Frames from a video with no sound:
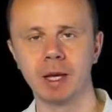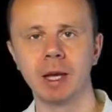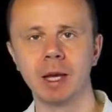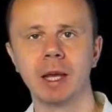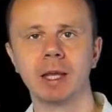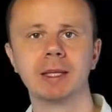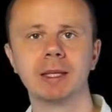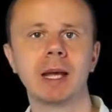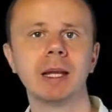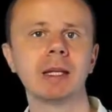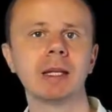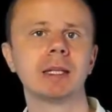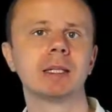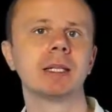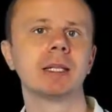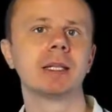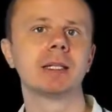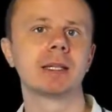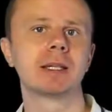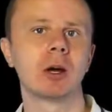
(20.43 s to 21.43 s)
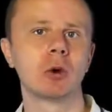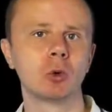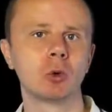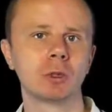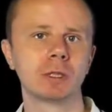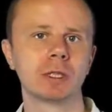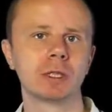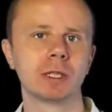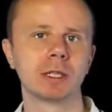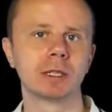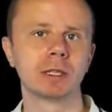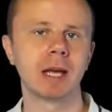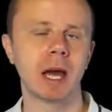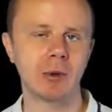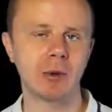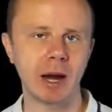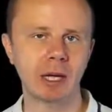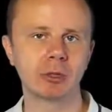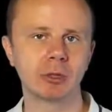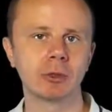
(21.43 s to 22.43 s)
Then this root uh,
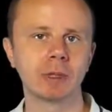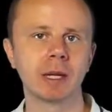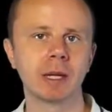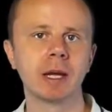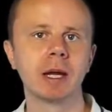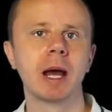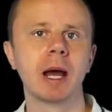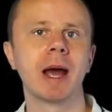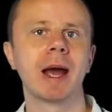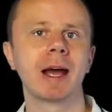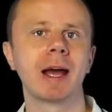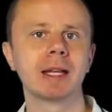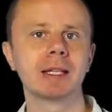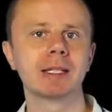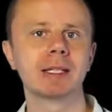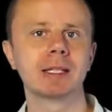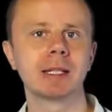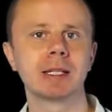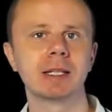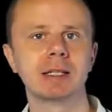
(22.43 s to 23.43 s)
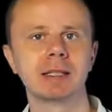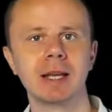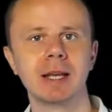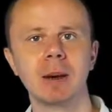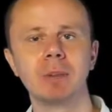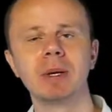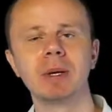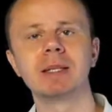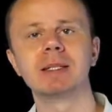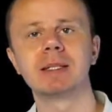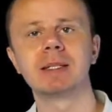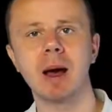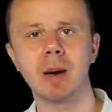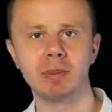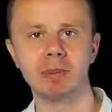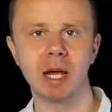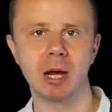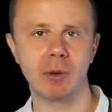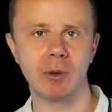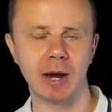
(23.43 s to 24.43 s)
directory has some
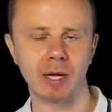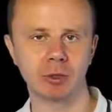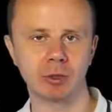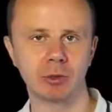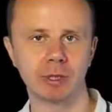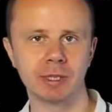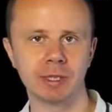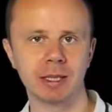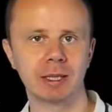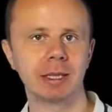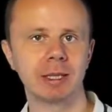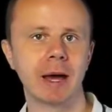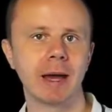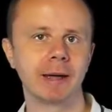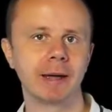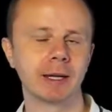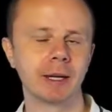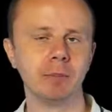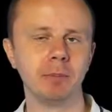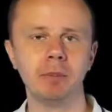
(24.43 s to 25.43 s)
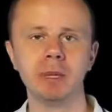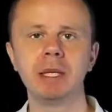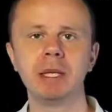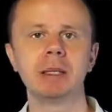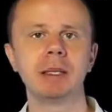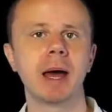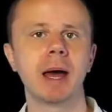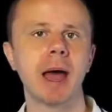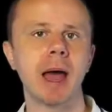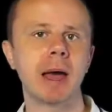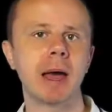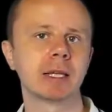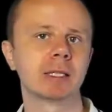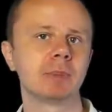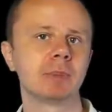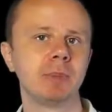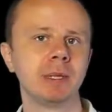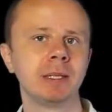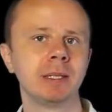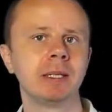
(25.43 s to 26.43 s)
subdirectories like bin,
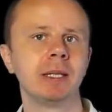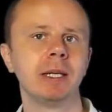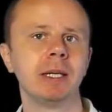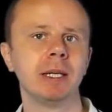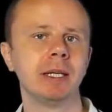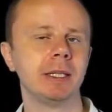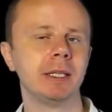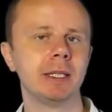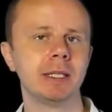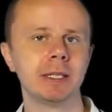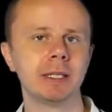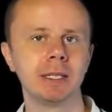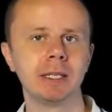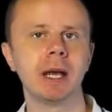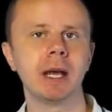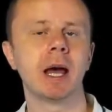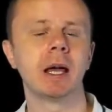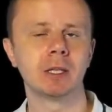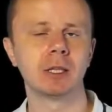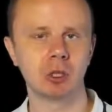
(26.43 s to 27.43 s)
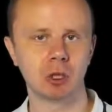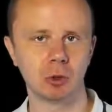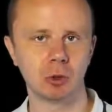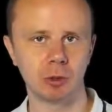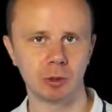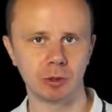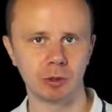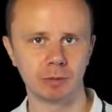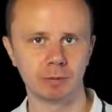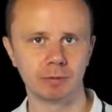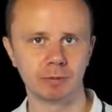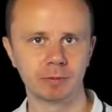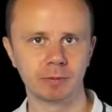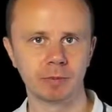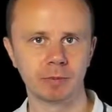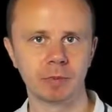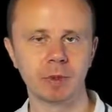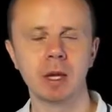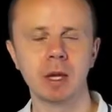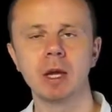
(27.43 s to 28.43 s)
sbin, etc and so on.
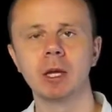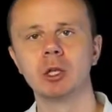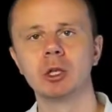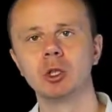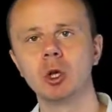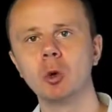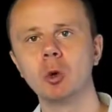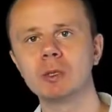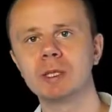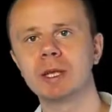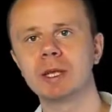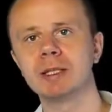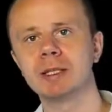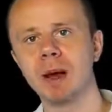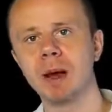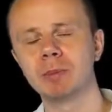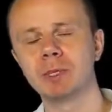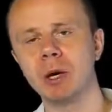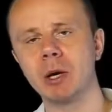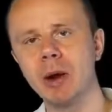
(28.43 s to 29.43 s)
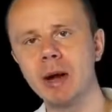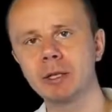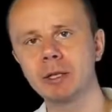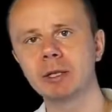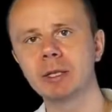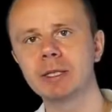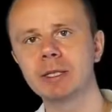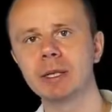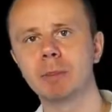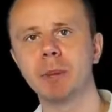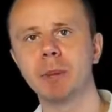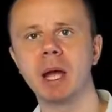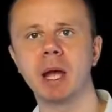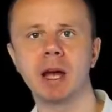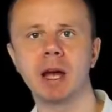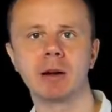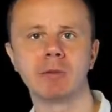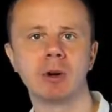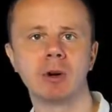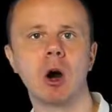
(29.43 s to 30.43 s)
Those subdirectories may
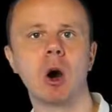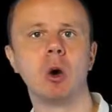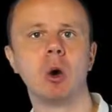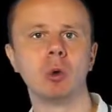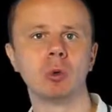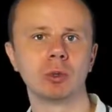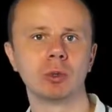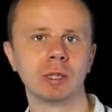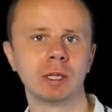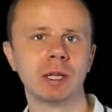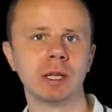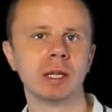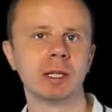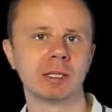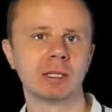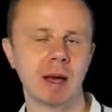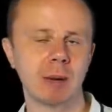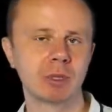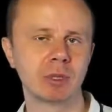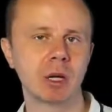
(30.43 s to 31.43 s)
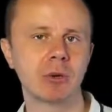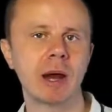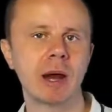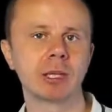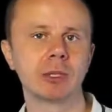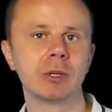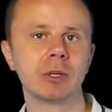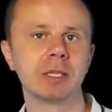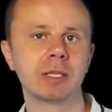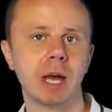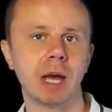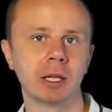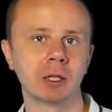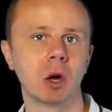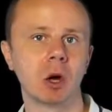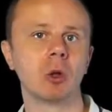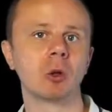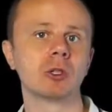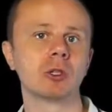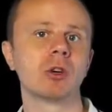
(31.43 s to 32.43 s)
have own subdirectories and
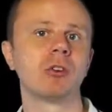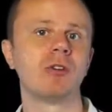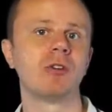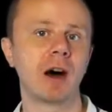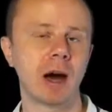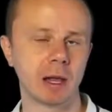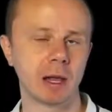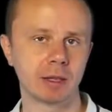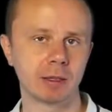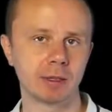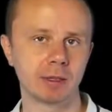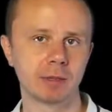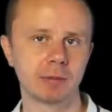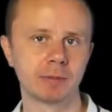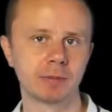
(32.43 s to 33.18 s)
also files.